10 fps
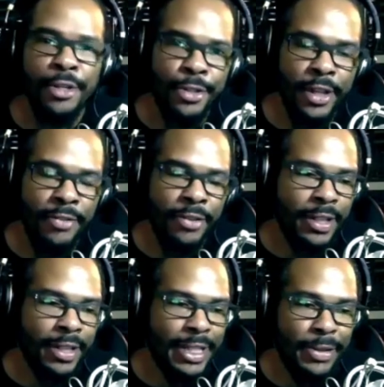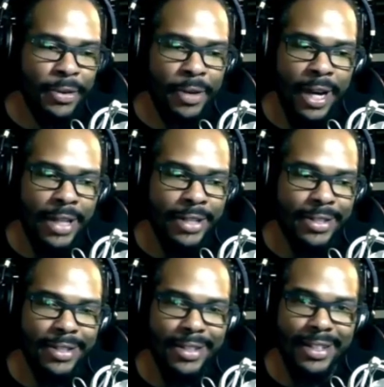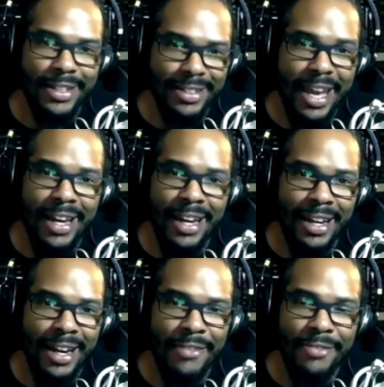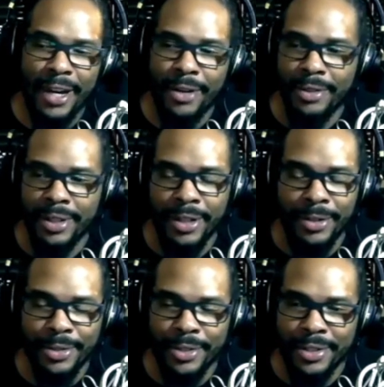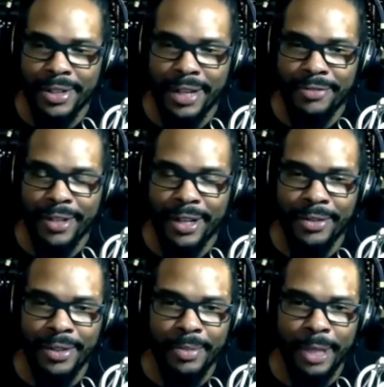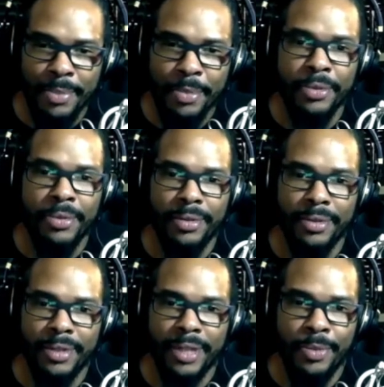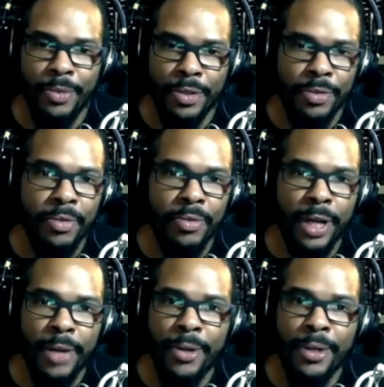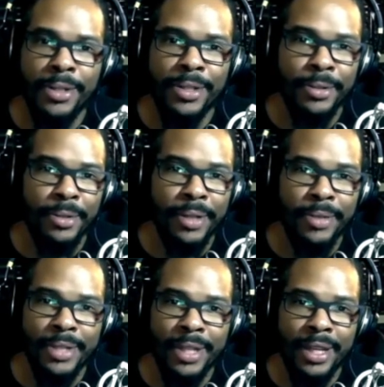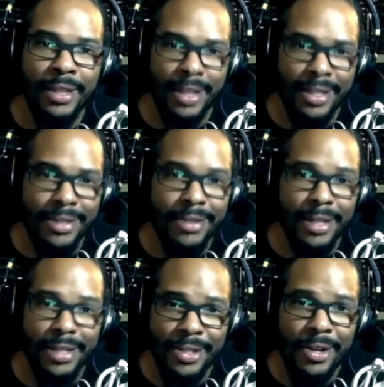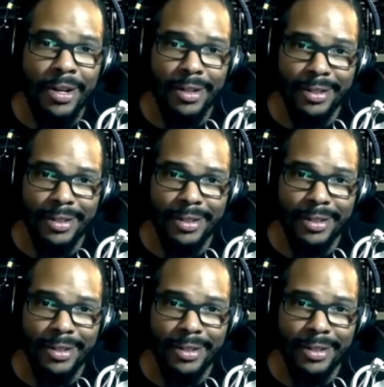yourself in it. Right, you gotta be in it. Yeah. I found the culture, I found the people that were doing what I wanted to do. Yeah. And I was like, let's let's talk,